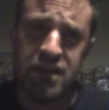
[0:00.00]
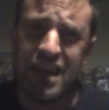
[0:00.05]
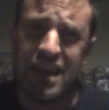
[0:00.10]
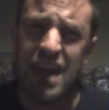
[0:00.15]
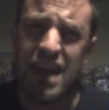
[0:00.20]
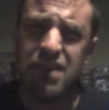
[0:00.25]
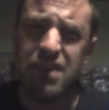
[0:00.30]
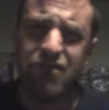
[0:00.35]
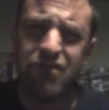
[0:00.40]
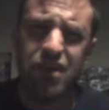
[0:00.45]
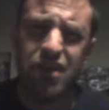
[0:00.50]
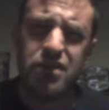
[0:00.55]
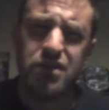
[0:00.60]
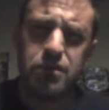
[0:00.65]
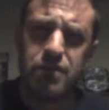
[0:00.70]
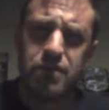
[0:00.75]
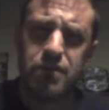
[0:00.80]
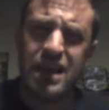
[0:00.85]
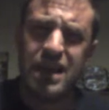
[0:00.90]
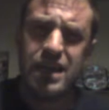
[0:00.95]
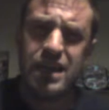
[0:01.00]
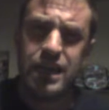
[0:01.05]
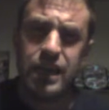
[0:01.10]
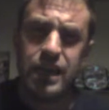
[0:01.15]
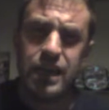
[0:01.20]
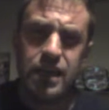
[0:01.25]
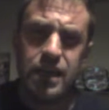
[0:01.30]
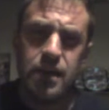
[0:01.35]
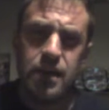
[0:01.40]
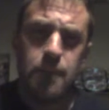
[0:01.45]
kind of underrated
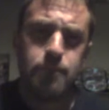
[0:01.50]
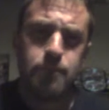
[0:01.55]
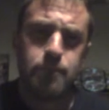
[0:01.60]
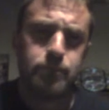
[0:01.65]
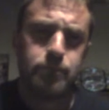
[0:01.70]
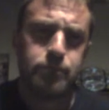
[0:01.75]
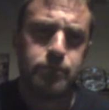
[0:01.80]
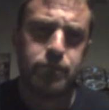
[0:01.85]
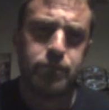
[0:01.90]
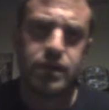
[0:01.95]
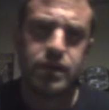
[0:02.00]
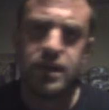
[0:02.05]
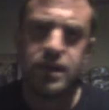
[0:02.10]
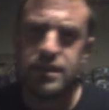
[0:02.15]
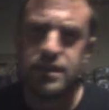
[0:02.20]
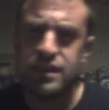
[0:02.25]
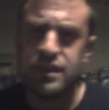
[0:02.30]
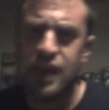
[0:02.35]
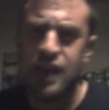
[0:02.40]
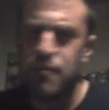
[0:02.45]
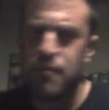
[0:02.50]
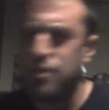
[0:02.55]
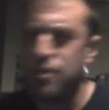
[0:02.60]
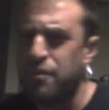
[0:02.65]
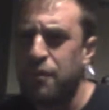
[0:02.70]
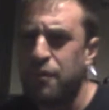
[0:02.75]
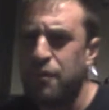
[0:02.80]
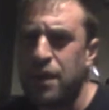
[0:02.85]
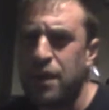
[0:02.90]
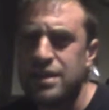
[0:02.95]
because a lot of
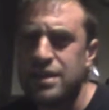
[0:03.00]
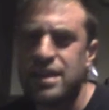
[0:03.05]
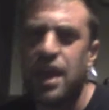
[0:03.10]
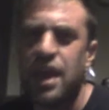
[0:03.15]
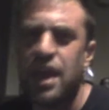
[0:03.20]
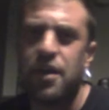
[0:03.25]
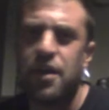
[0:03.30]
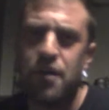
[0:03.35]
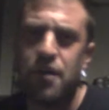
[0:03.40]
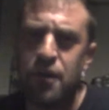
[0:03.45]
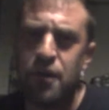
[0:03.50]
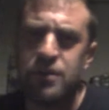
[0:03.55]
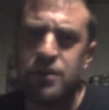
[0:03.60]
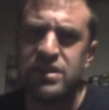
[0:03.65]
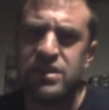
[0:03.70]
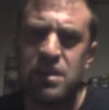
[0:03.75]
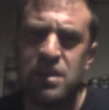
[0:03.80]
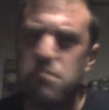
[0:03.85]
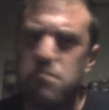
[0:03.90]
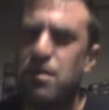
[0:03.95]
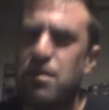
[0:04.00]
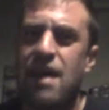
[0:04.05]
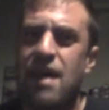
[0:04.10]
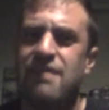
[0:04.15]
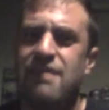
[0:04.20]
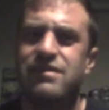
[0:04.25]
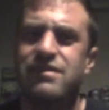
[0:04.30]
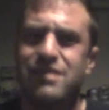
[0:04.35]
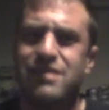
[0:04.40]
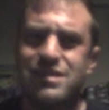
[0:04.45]
people might say, "Oh, it's
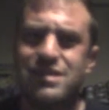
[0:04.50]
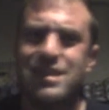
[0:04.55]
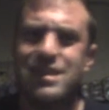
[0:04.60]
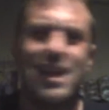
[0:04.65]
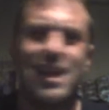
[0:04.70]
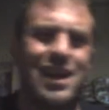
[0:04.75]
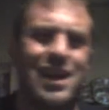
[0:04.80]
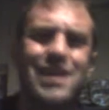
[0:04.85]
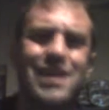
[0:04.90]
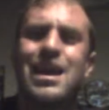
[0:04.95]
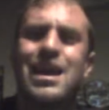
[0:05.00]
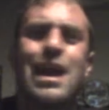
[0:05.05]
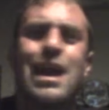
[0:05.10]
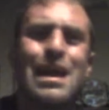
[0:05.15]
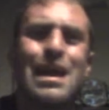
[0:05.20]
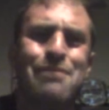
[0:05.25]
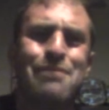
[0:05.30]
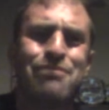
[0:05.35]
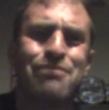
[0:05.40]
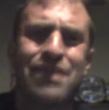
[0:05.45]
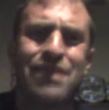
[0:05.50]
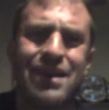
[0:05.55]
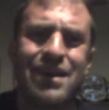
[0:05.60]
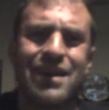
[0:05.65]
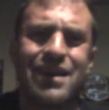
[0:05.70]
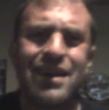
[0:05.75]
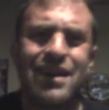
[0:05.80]
Impact, it's TNA," but